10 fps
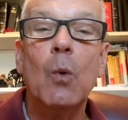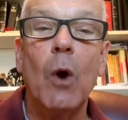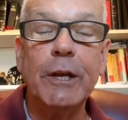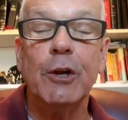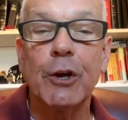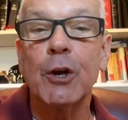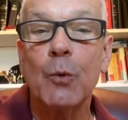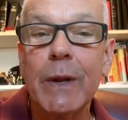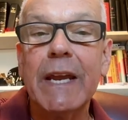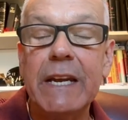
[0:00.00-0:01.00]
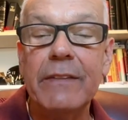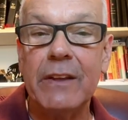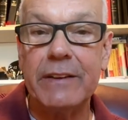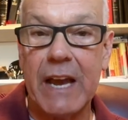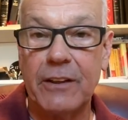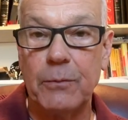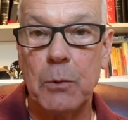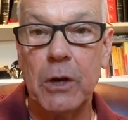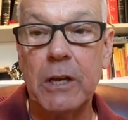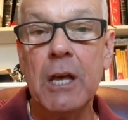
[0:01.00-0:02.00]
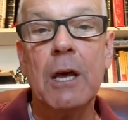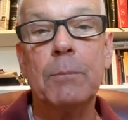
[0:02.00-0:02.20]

what you're going to read in the textbook,